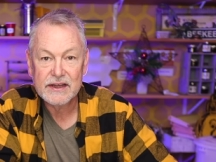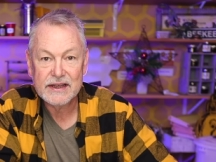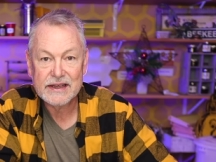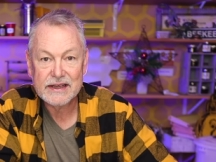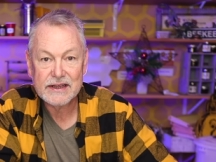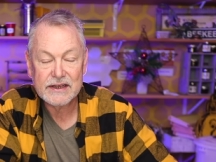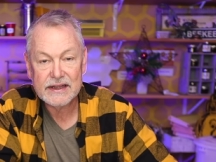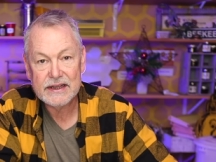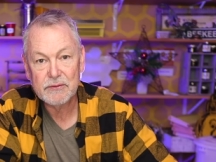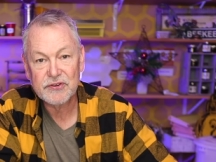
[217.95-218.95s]
and
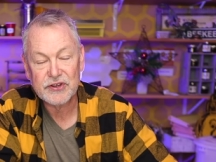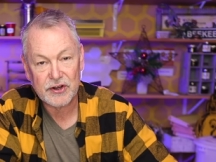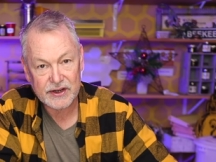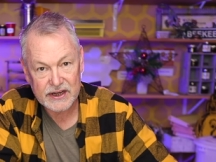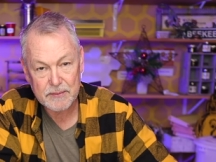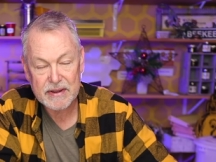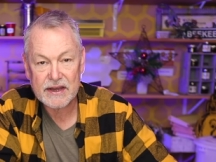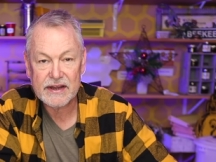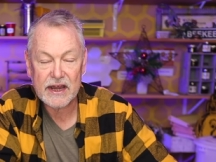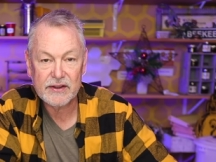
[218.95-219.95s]
he was talking
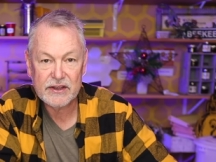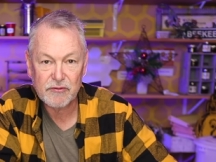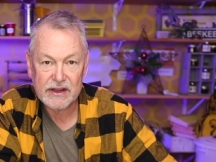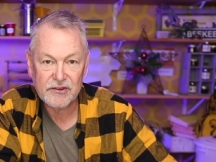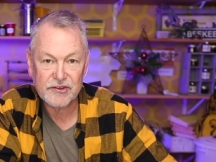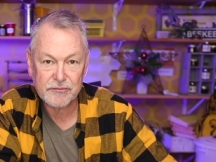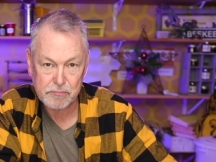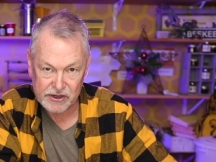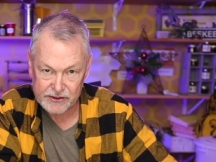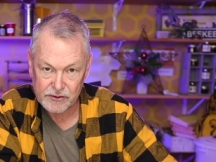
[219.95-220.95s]
about how he raises
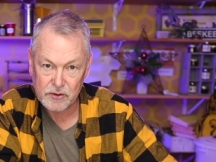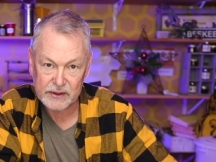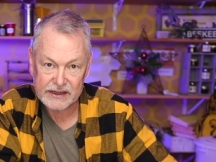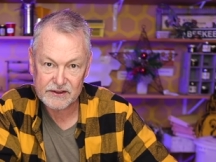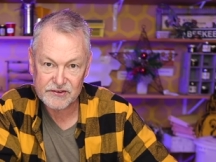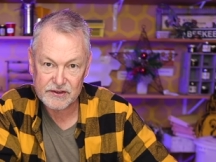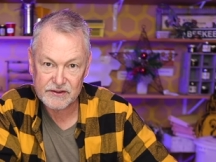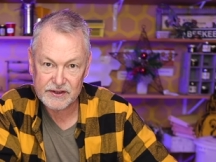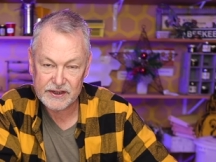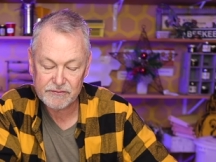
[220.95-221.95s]
breeder queens
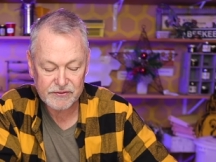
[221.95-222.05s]
and he